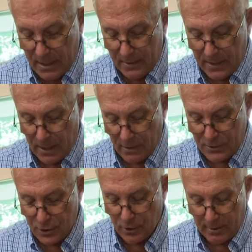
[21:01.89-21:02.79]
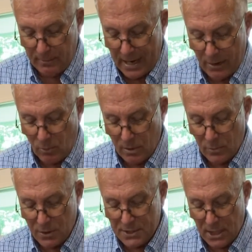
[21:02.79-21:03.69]
then I'll turn it back one
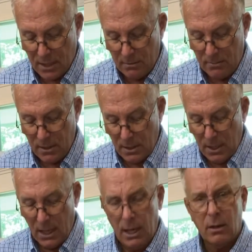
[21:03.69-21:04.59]
more time and